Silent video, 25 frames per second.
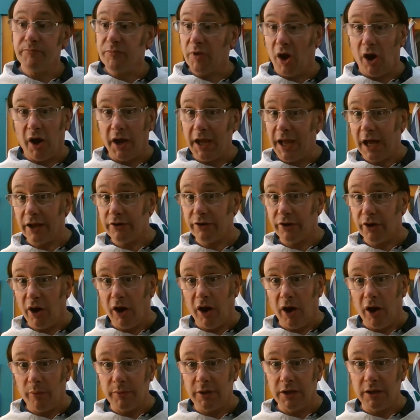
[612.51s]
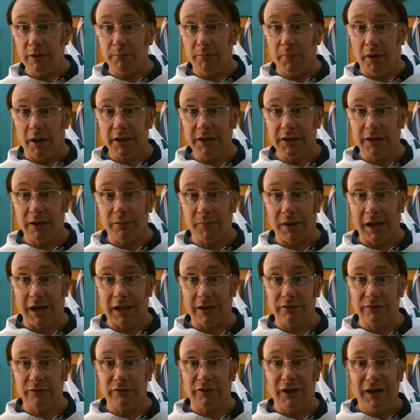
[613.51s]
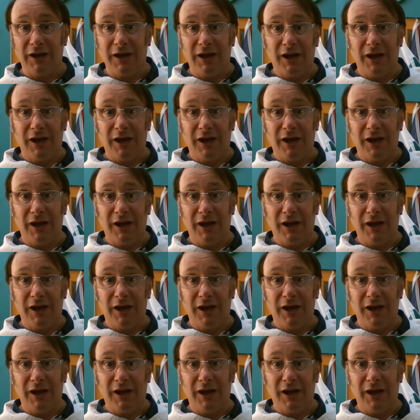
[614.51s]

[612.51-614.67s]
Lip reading: I had an army at my command,